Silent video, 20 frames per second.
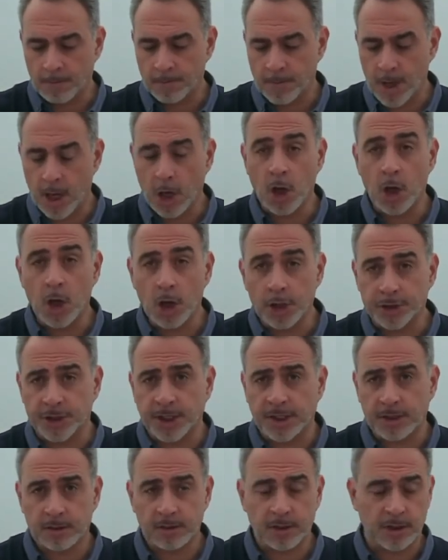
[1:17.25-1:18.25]

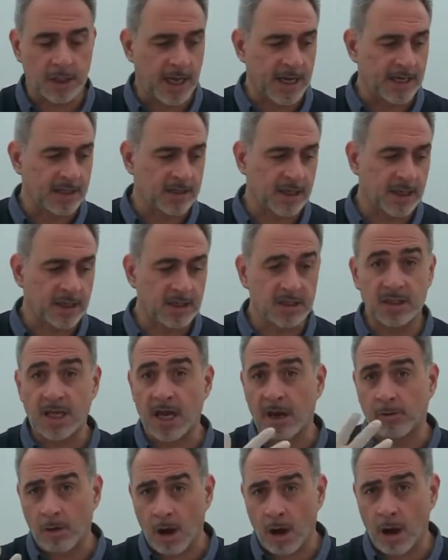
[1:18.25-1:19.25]
allergic to latex,
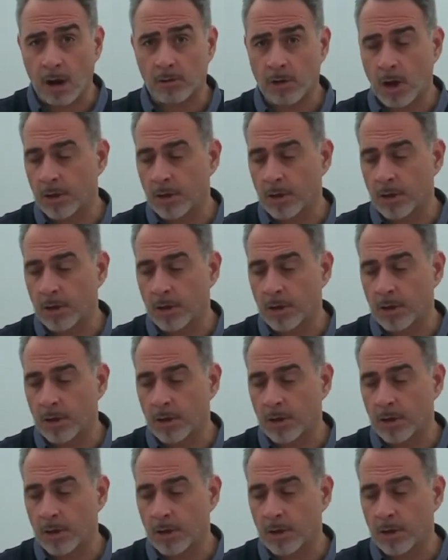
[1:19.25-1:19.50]
there are